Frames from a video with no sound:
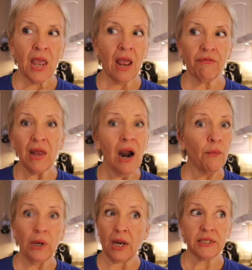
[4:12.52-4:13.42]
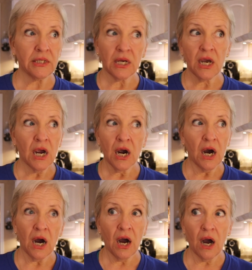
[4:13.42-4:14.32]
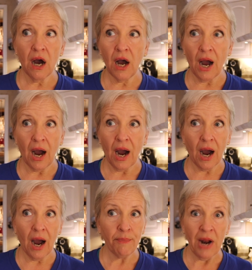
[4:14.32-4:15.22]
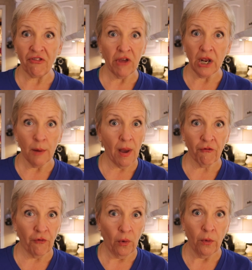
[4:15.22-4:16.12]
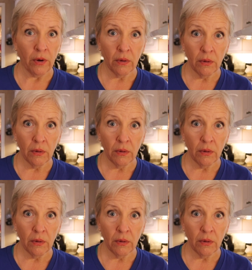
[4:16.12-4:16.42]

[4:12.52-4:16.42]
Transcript: And then I realized, I'm not thinking about food.